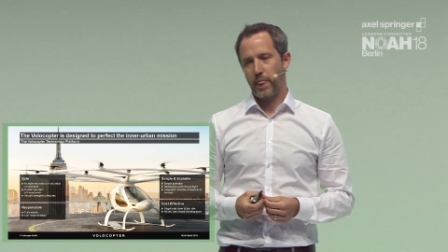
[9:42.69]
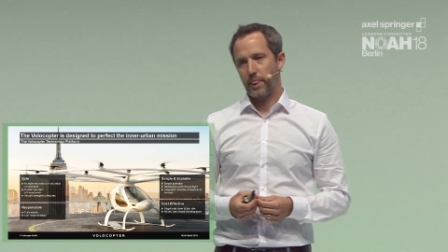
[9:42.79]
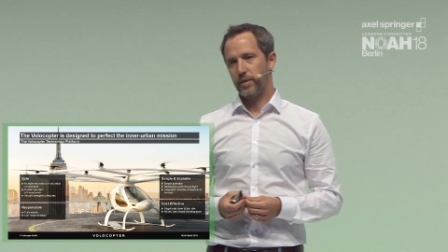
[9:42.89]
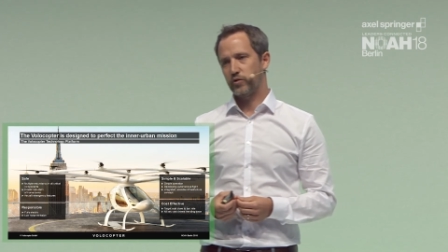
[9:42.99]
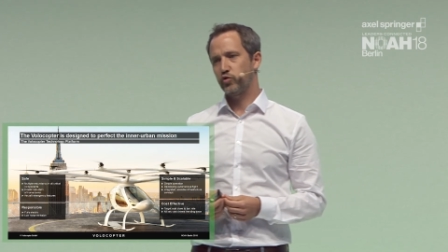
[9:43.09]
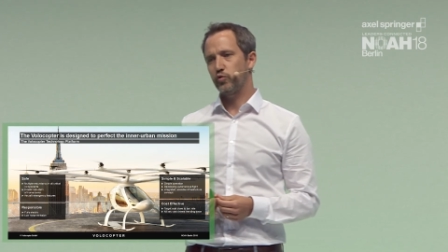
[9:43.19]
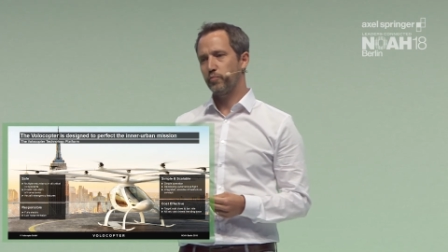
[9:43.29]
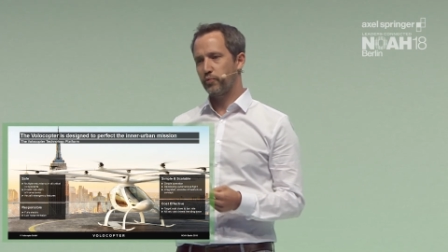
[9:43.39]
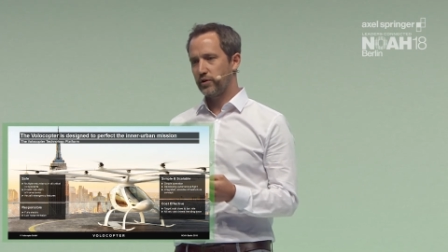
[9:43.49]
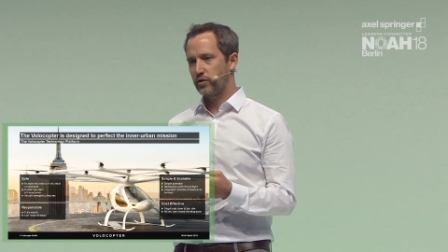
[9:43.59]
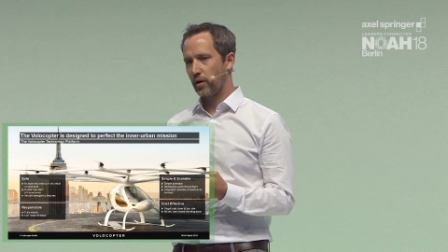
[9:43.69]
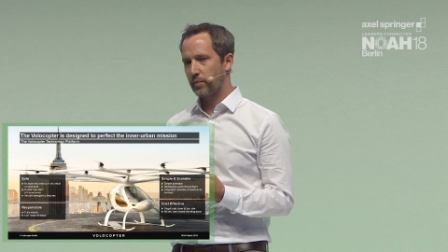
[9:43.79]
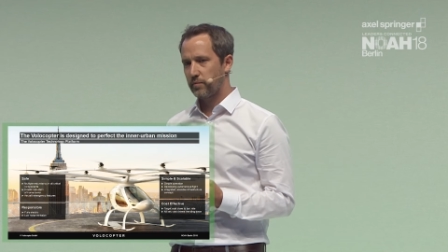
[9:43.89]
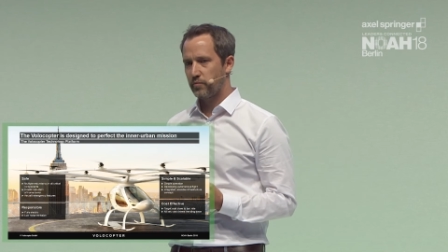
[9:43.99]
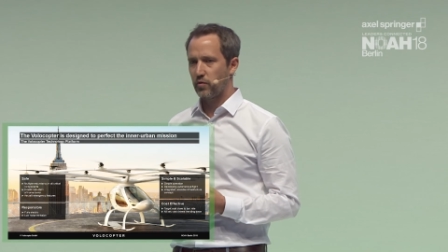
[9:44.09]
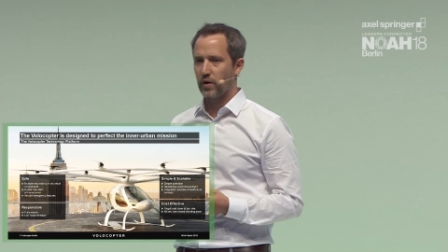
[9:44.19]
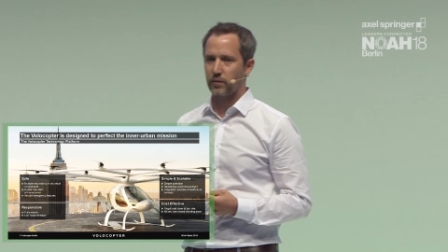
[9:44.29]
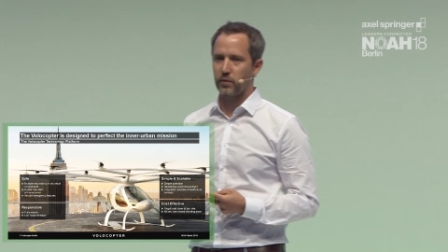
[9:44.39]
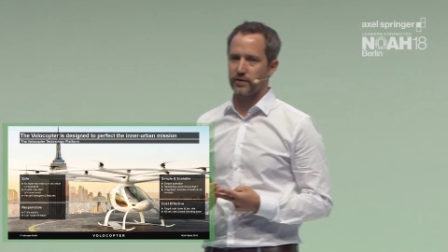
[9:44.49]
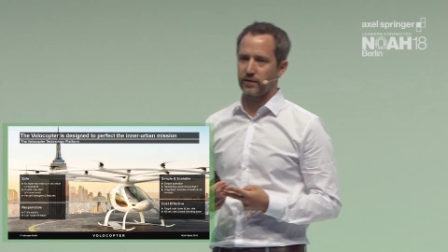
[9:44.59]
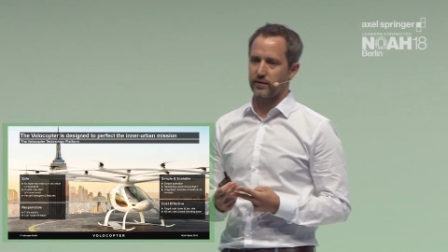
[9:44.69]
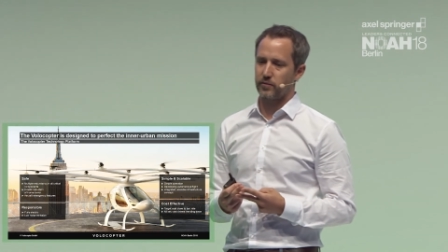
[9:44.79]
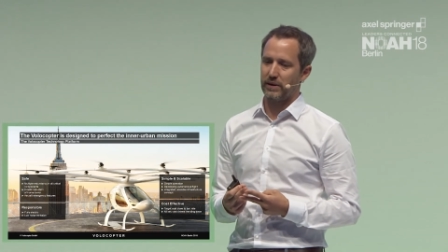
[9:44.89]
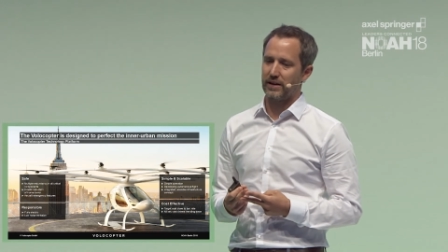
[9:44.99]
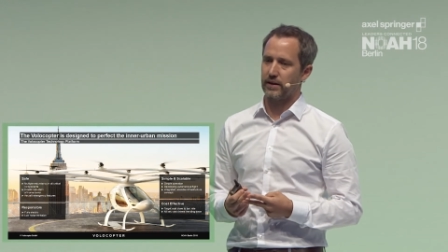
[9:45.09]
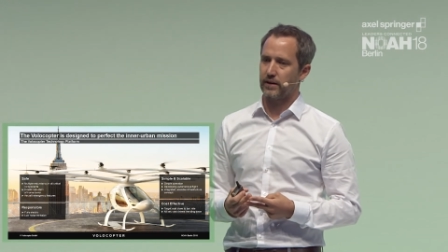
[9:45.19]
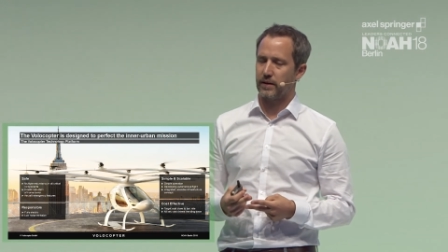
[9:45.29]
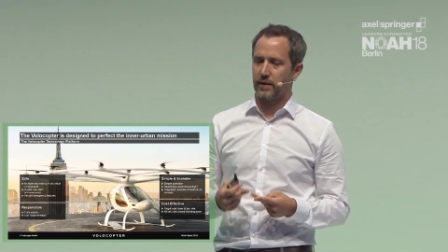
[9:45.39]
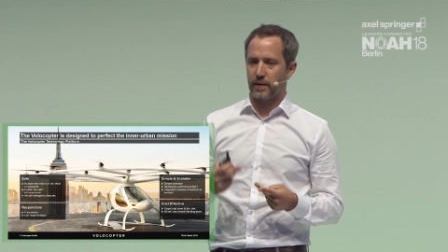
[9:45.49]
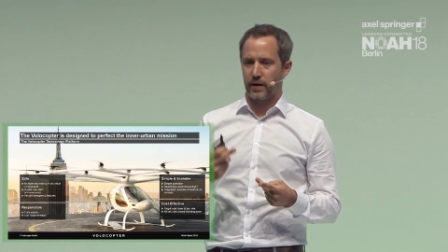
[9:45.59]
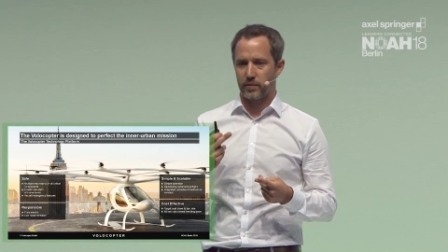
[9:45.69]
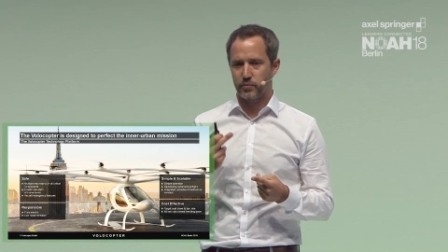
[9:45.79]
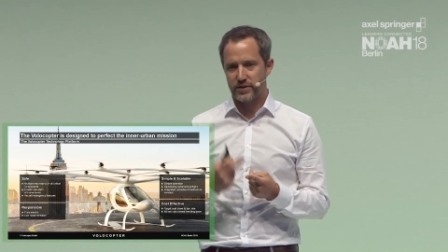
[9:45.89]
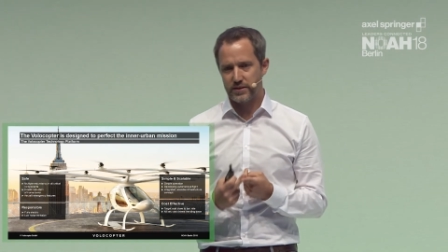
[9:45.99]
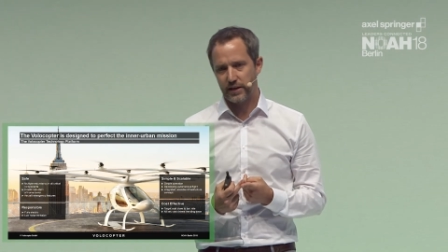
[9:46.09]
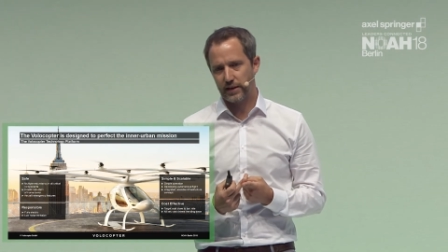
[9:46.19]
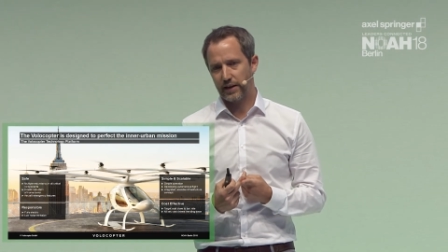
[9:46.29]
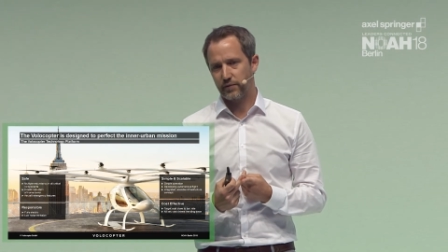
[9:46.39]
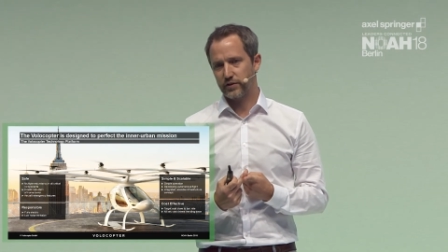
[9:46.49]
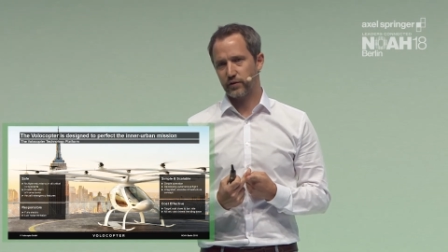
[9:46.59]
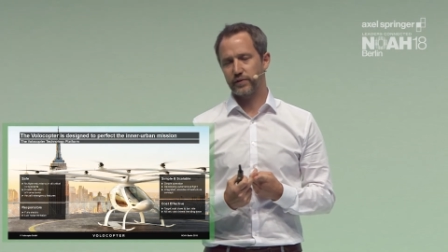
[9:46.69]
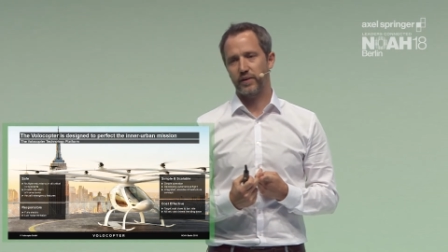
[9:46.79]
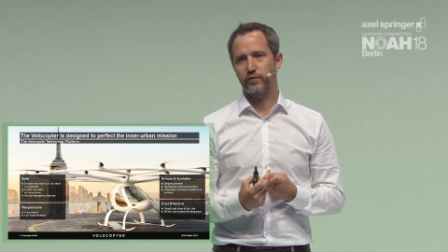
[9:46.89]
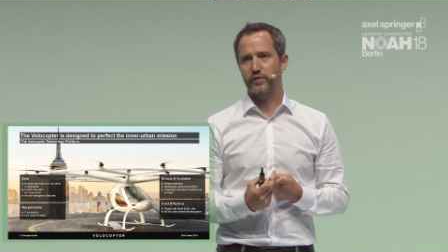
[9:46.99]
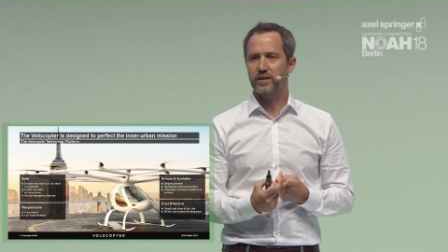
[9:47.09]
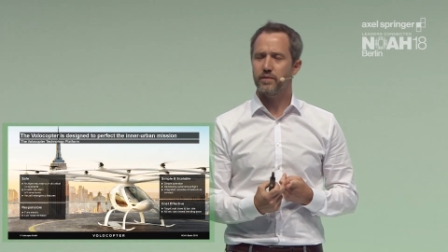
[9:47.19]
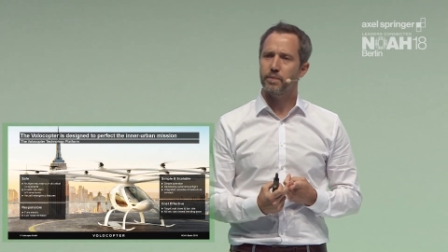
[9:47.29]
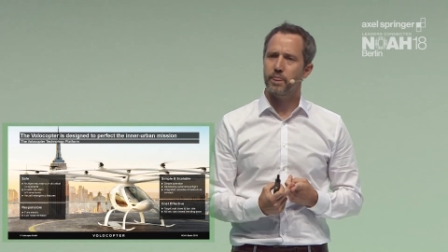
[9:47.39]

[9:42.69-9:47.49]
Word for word: The two predominant prerequisites being unprecedented levels of safety.